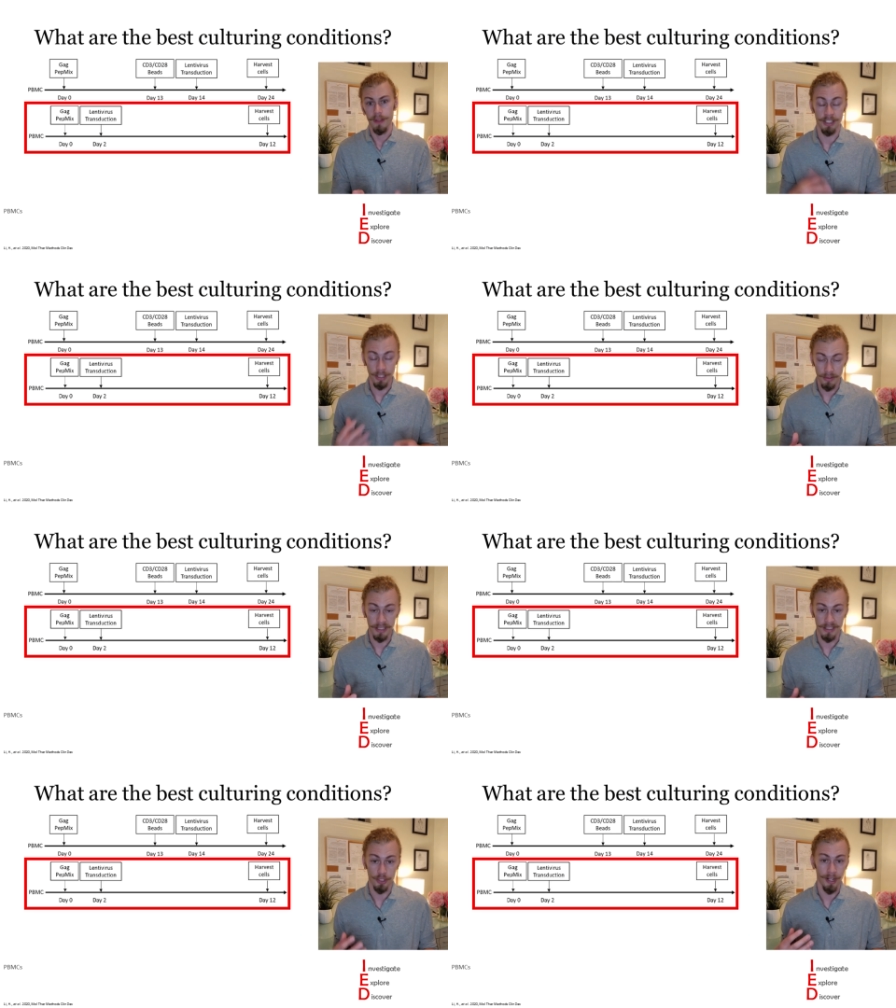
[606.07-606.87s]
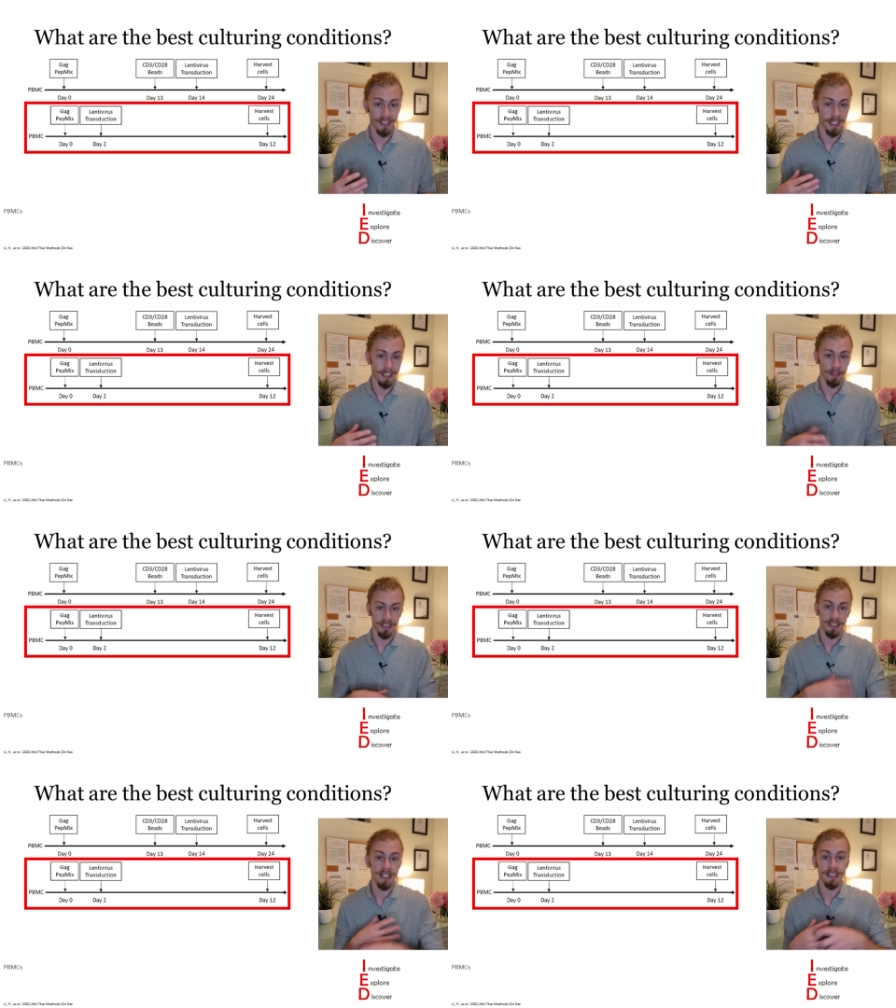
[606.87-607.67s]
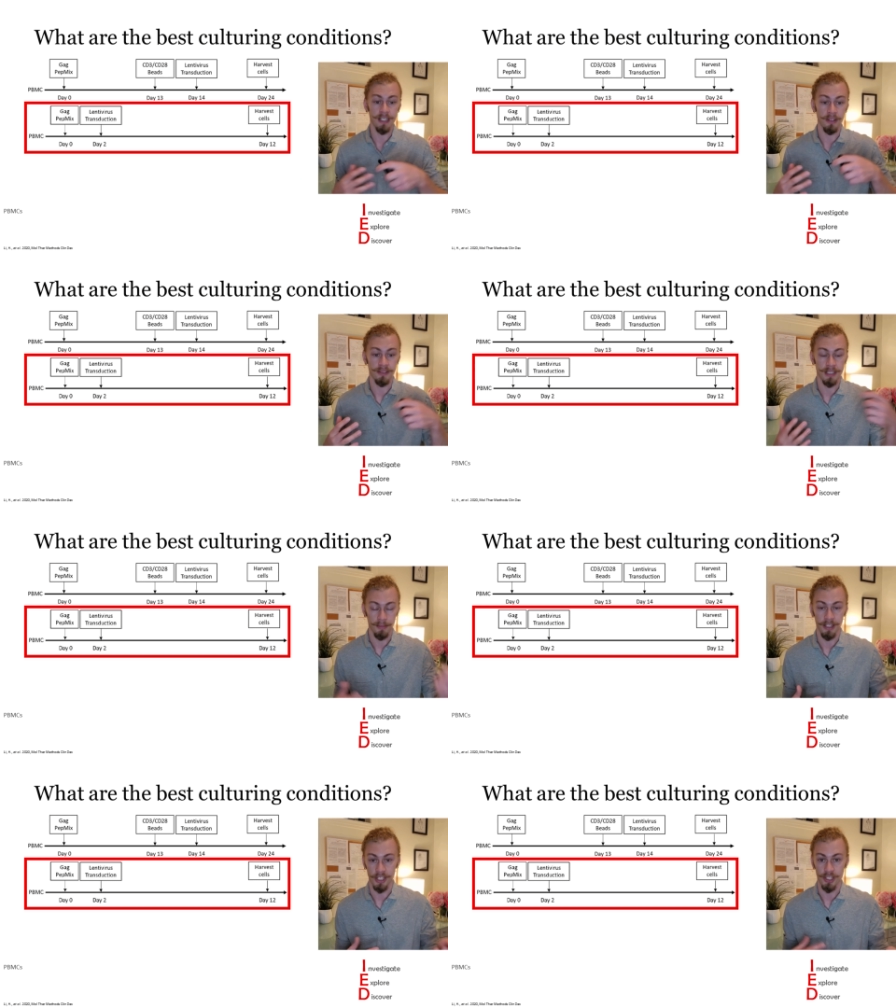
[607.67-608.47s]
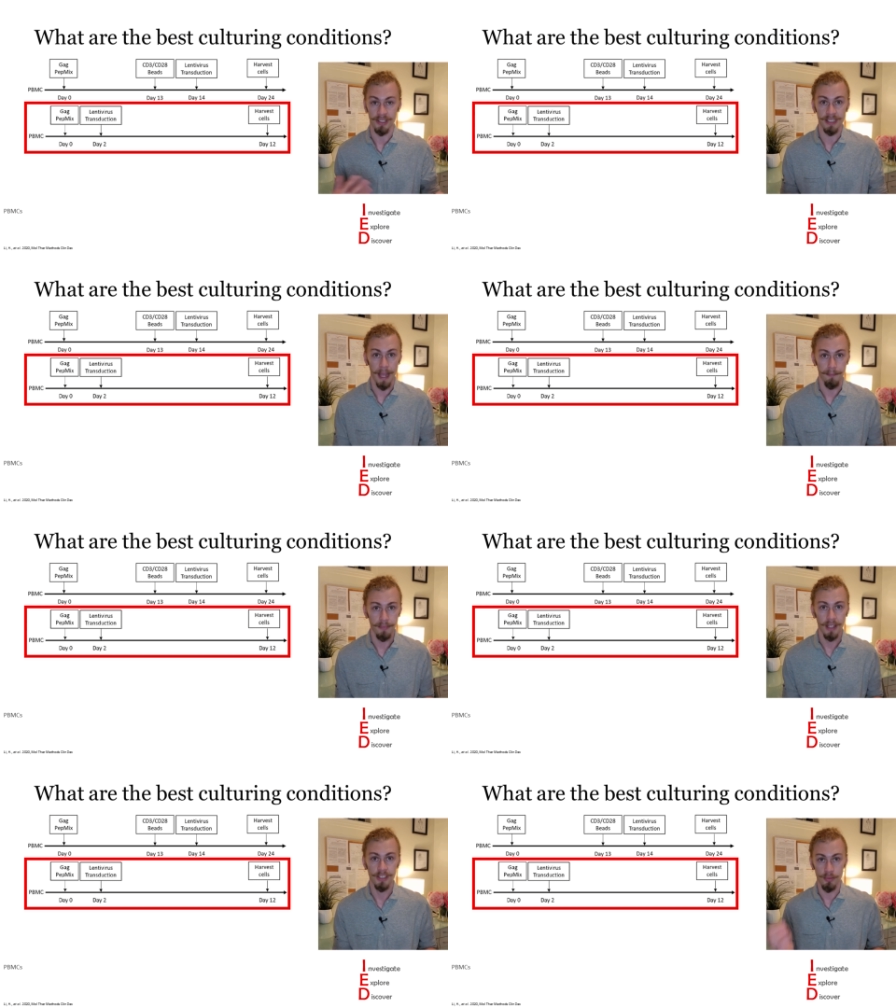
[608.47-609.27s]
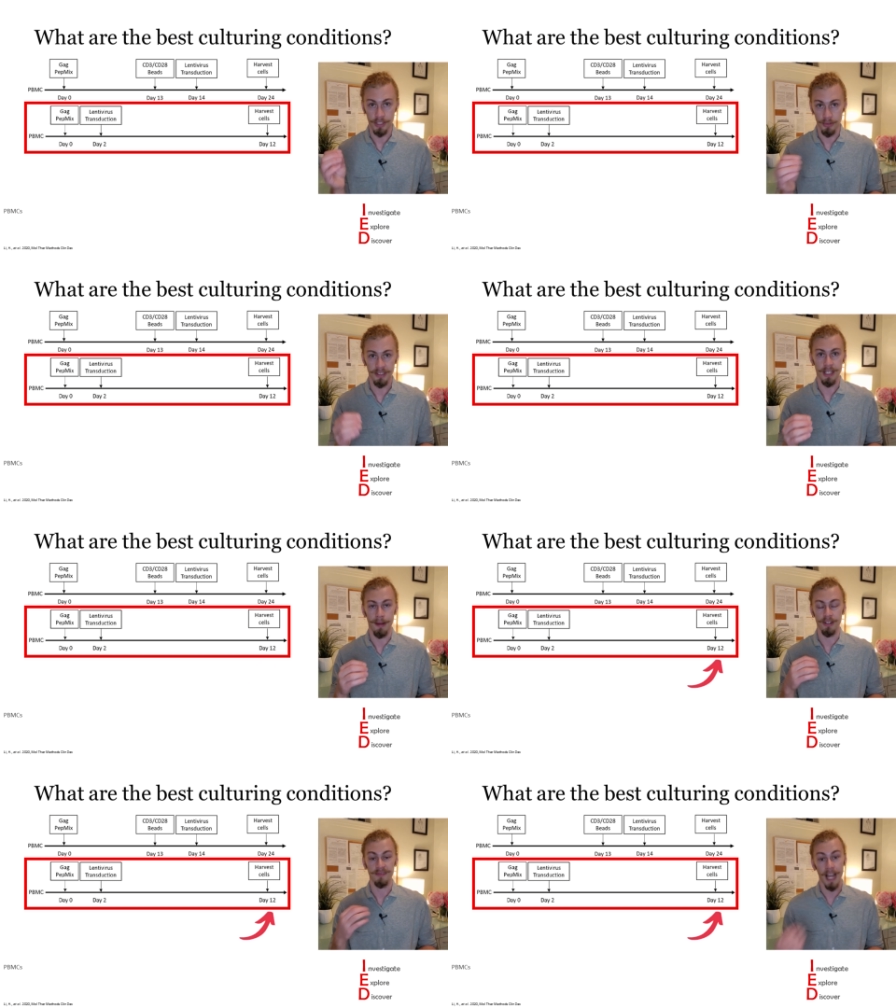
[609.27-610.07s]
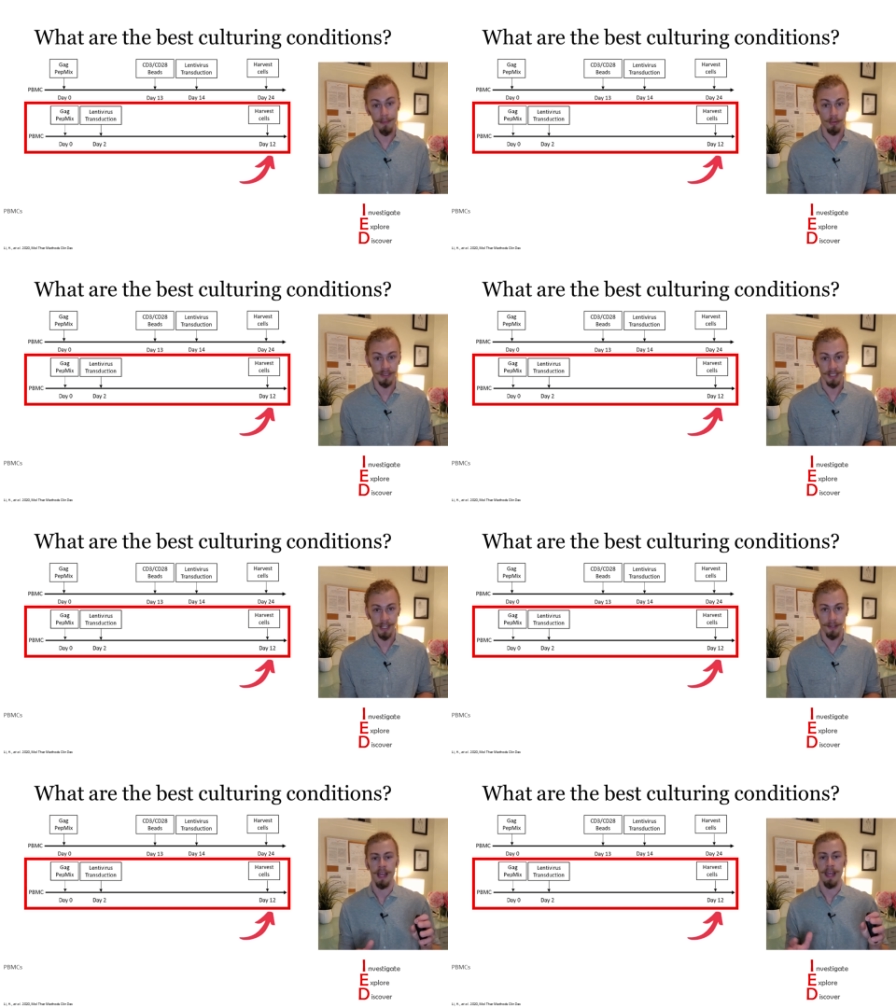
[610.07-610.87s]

To do this, they tried taking out the T cell stimulation step to reduce the amount of time it would take.